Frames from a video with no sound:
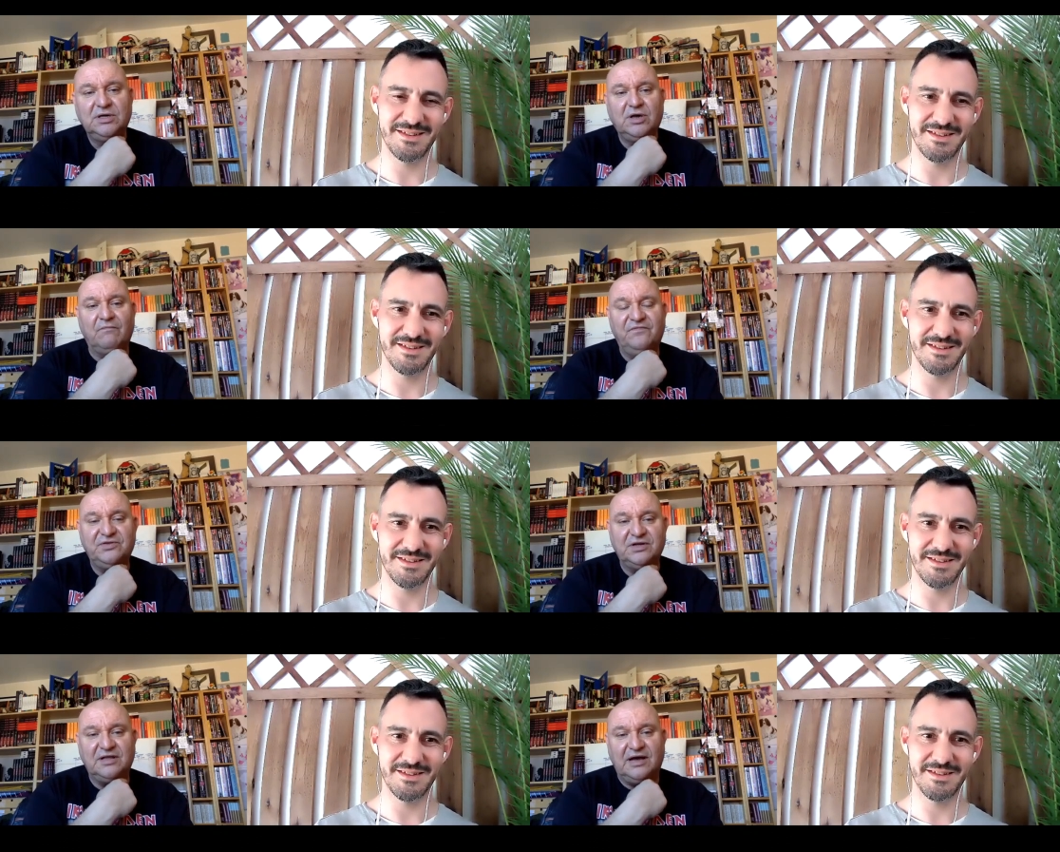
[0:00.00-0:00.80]

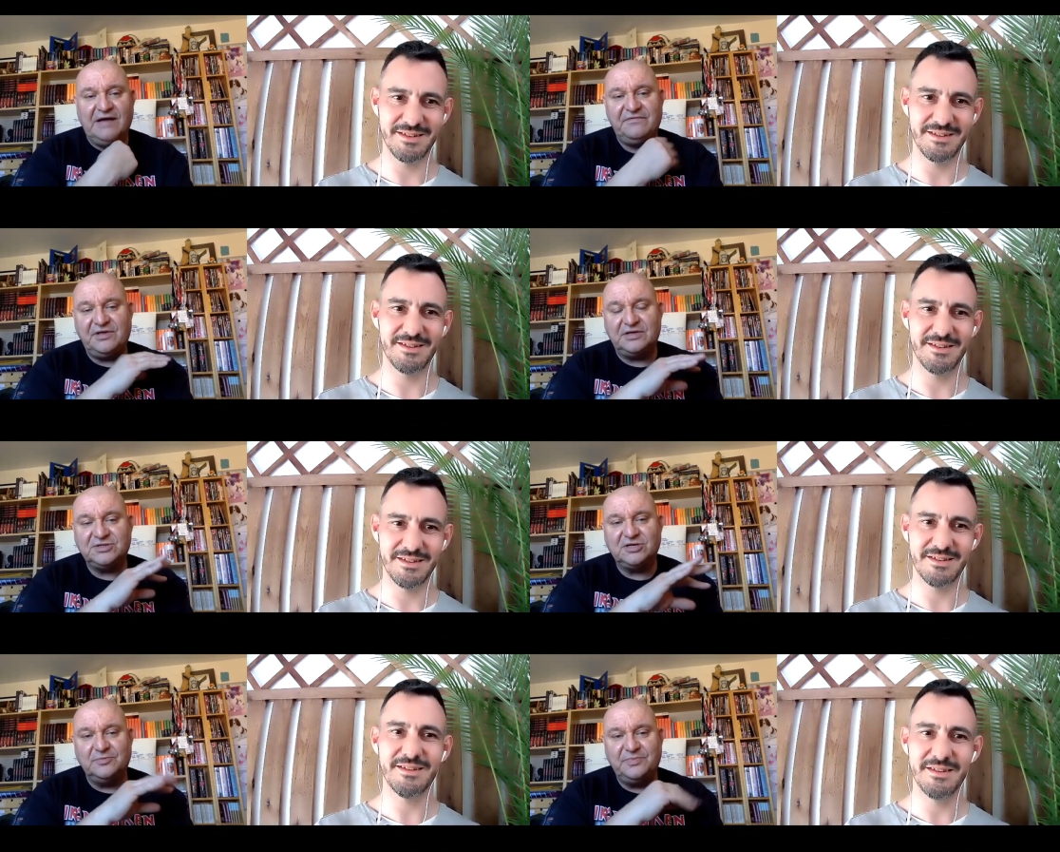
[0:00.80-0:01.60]
Speaker 1: confident that
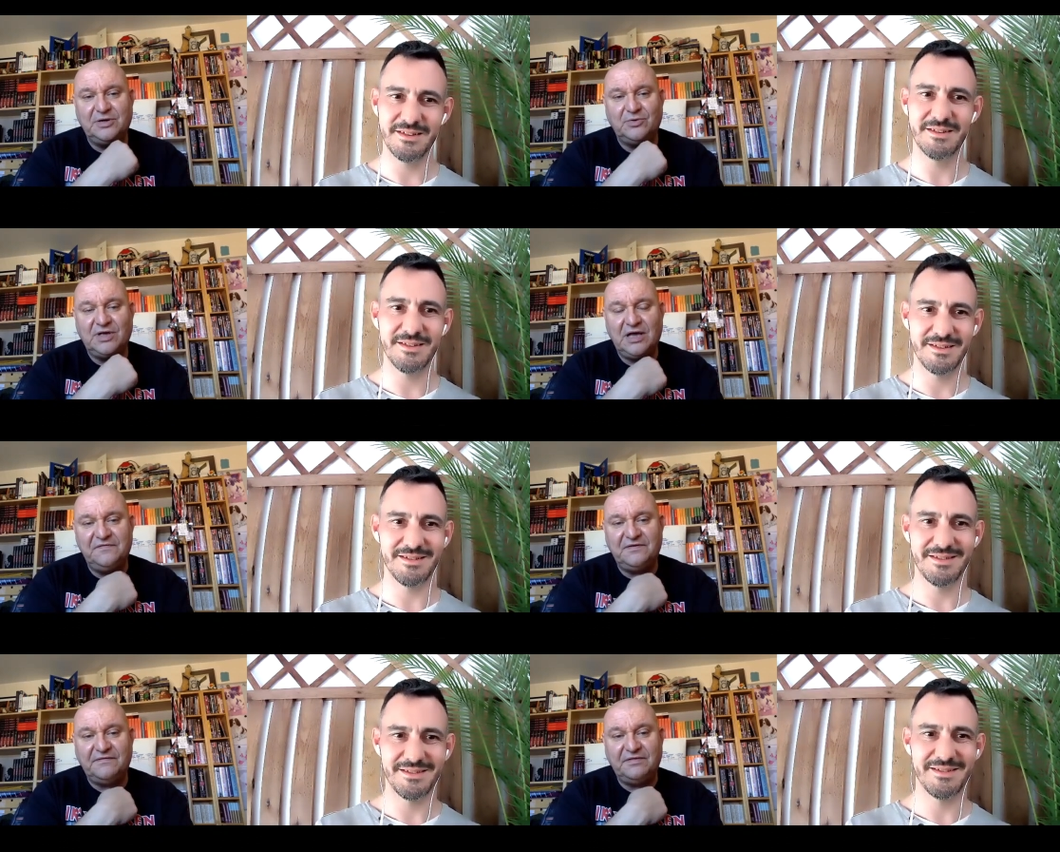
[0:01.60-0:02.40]
everything's going to be okay
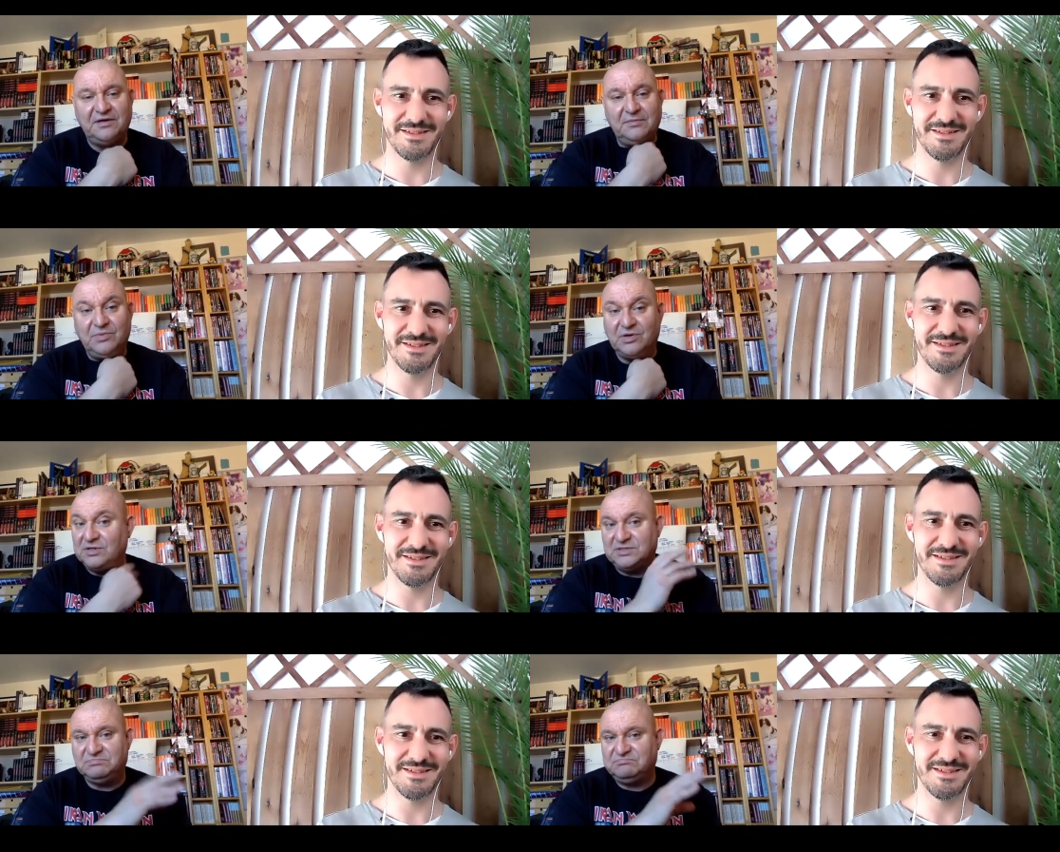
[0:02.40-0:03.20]
for everything
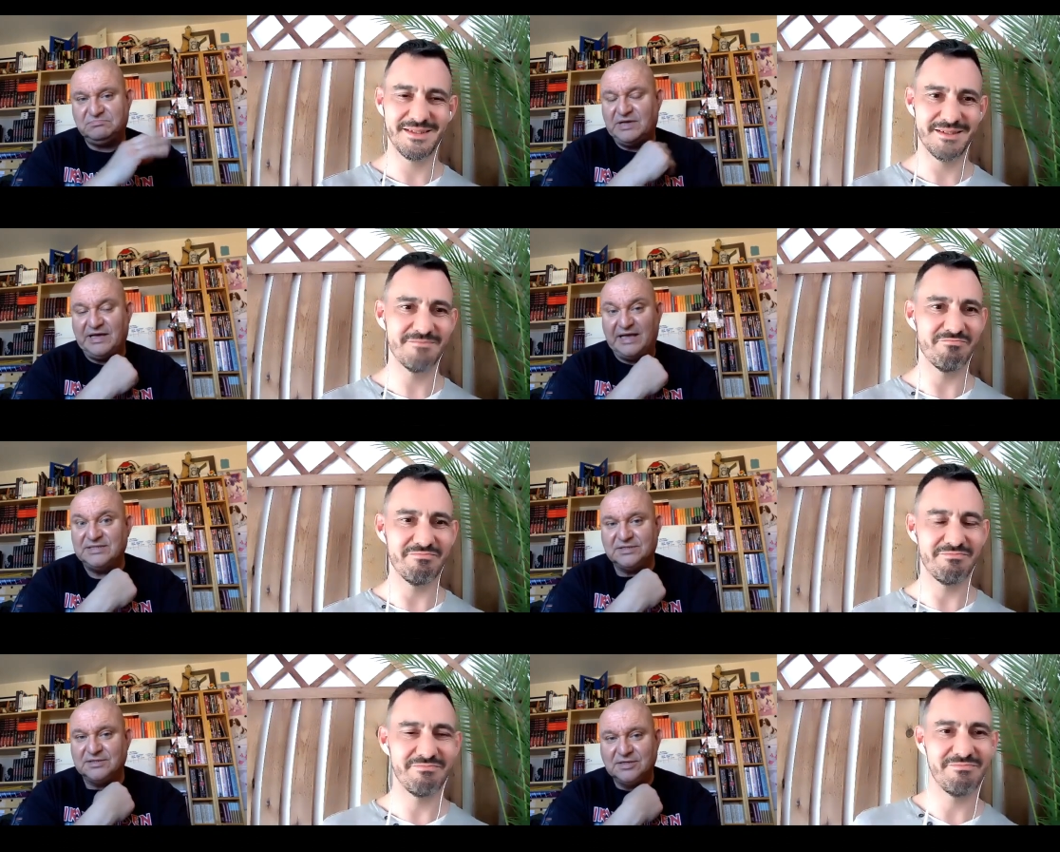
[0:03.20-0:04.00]
because it
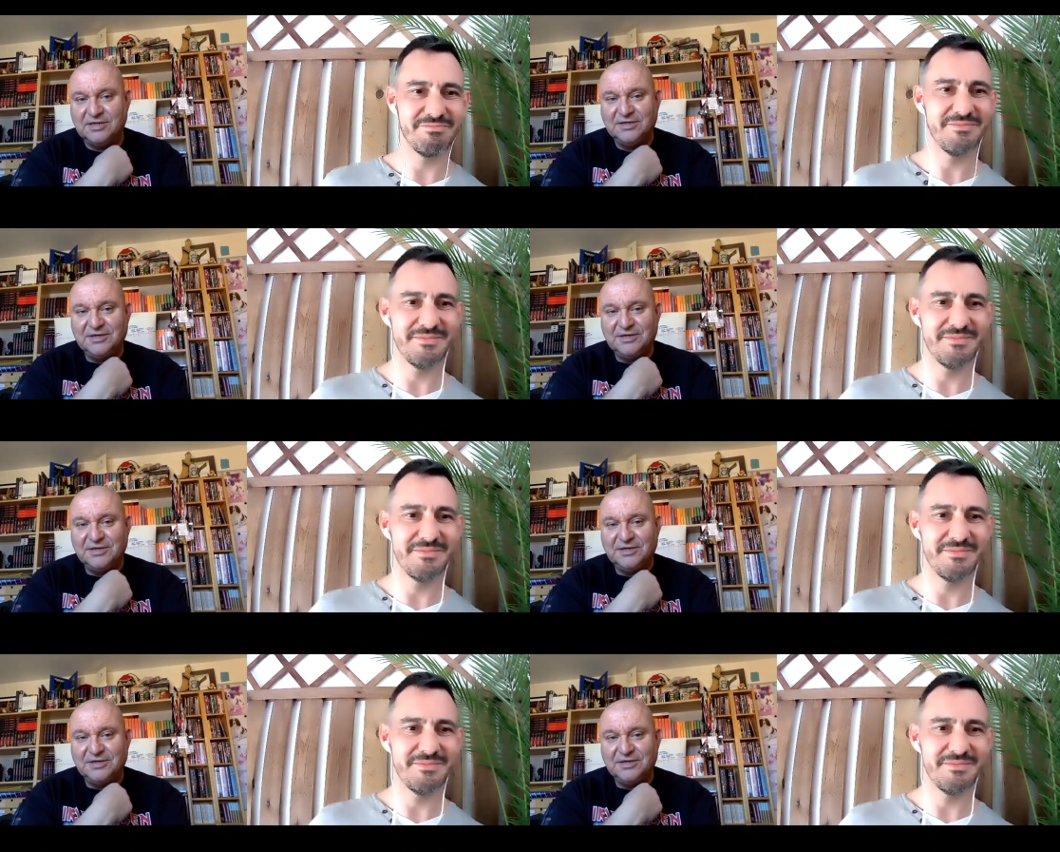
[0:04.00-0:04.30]
isn't.